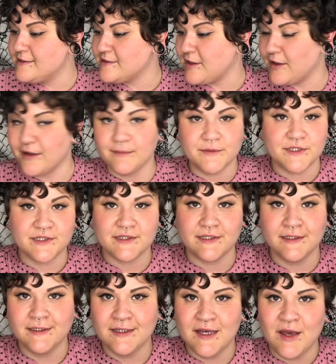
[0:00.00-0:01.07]
Sorry, I'm just
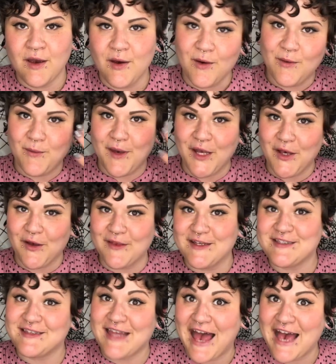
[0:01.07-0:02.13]
getting all
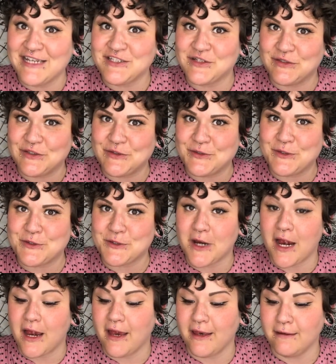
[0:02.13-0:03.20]
this lash glue to
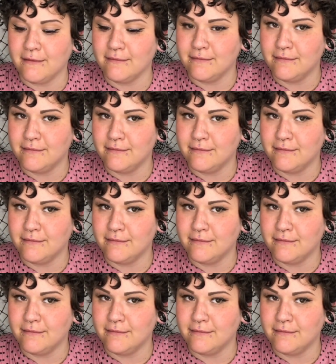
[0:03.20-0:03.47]
dry.